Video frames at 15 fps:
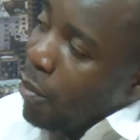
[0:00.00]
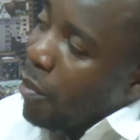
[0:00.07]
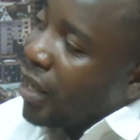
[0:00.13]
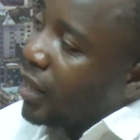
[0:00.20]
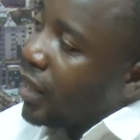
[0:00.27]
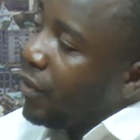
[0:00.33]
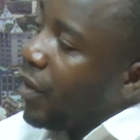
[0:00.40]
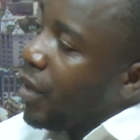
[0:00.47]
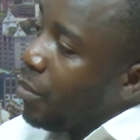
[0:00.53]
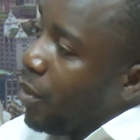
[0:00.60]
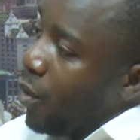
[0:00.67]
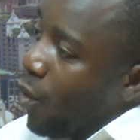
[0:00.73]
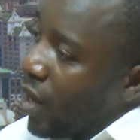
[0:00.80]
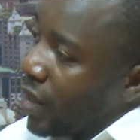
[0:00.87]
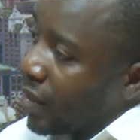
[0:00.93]
might even
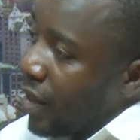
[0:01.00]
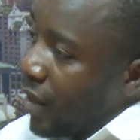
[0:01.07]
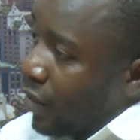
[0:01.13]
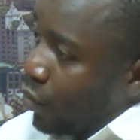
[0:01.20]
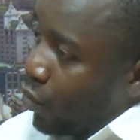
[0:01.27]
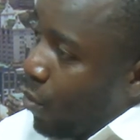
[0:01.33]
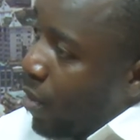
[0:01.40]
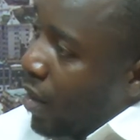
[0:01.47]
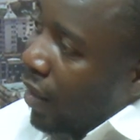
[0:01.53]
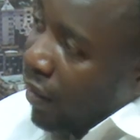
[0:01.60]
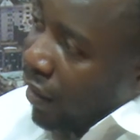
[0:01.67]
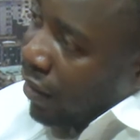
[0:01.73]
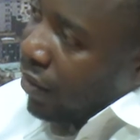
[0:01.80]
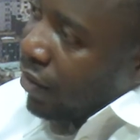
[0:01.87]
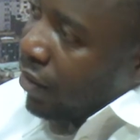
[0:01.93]
be worse than
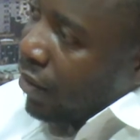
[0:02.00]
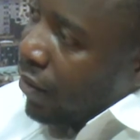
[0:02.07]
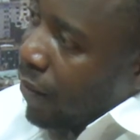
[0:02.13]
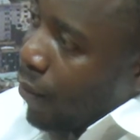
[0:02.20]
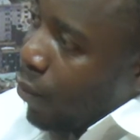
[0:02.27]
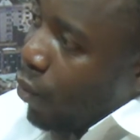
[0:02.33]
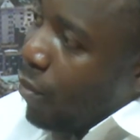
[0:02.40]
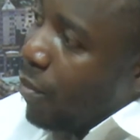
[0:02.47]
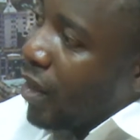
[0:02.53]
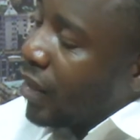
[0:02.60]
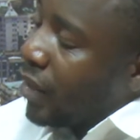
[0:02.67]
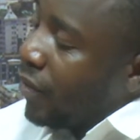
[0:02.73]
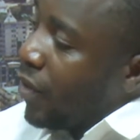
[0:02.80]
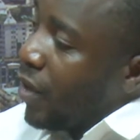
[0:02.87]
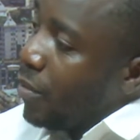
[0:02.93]
Somalia. We
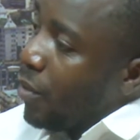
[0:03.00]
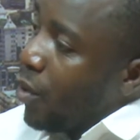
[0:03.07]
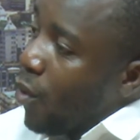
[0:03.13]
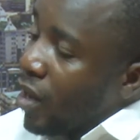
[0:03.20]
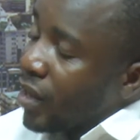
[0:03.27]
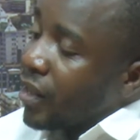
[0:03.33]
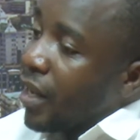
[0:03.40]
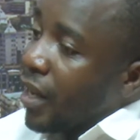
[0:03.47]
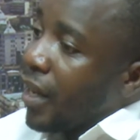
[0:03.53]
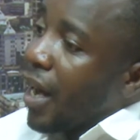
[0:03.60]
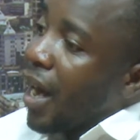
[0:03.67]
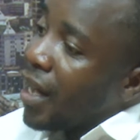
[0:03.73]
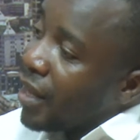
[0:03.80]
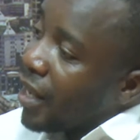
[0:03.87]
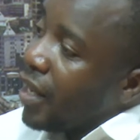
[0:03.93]
might even be worse than
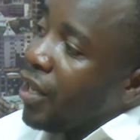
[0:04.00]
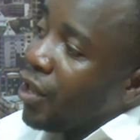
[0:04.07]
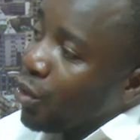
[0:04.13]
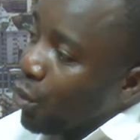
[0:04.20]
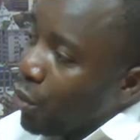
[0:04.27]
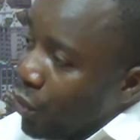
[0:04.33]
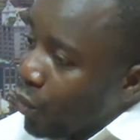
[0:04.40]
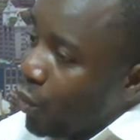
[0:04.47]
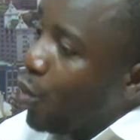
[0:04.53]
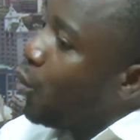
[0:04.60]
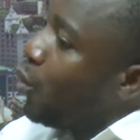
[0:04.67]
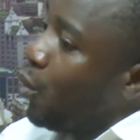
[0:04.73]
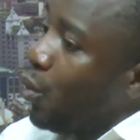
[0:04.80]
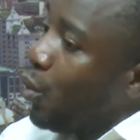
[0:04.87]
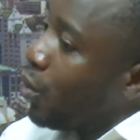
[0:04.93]
other nations who
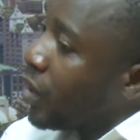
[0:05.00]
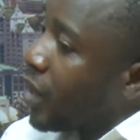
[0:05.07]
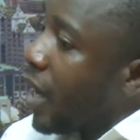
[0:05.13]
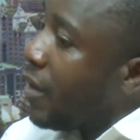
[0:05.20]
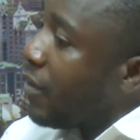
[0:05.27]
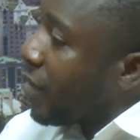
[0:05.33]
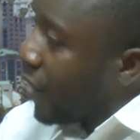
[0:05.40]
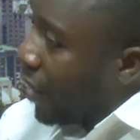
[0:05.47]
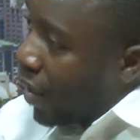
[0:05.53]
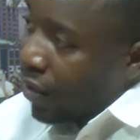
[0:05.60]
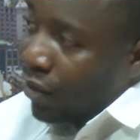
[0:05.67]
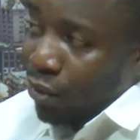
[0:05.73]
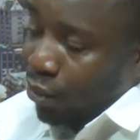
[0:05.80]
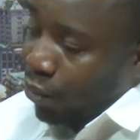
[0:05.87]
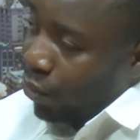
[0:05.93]
do not have
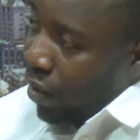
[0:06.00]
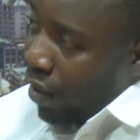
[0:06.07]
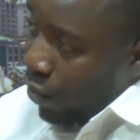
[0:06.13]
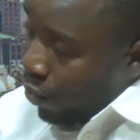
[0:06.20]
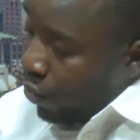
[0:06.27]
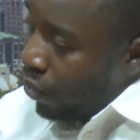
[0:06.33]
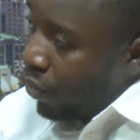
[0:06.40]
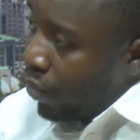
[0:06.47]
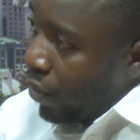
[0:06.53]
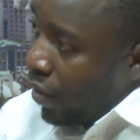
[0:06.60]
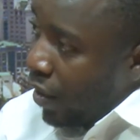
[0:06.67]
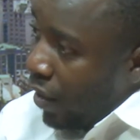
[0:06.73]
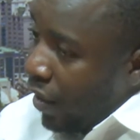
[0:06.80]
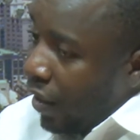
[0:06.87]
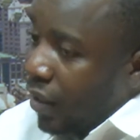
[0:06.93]
regard to the law.
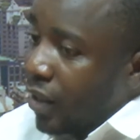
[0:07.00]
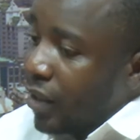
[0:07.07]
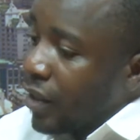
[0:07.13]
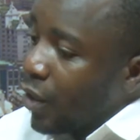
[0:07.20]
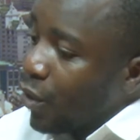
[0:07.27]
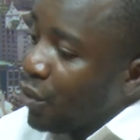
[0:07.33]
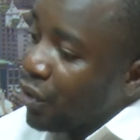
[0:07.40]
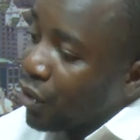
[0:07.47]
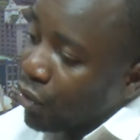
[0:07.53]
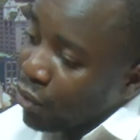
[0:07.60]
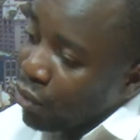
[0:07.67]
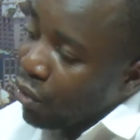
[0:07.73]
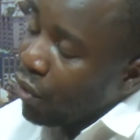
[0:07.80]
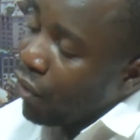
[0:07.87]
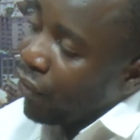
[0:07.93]
It is the
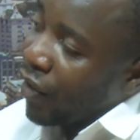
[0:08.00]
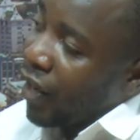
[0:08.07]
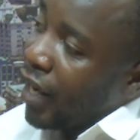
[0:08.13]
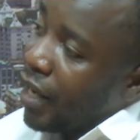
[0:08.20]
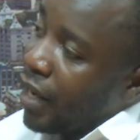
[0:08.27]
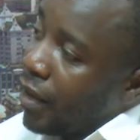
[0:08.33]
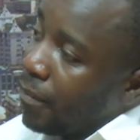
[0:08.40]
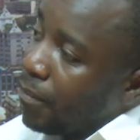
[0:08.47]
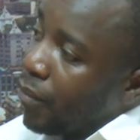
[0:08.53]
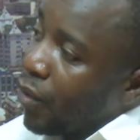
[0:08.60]
Constitution of Kenya